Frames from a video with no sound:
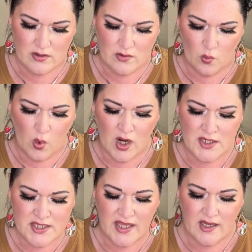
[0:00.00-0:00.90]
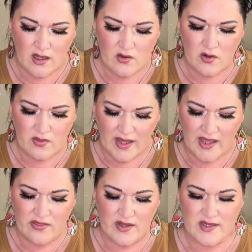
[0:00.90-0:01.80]
want a color
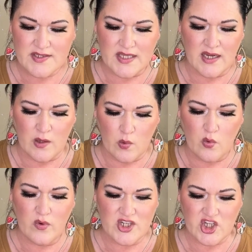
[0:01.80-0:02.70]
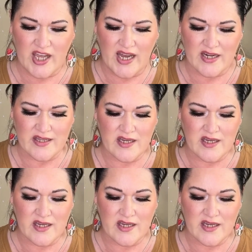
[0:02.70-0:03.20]
like this and I will wish I had it.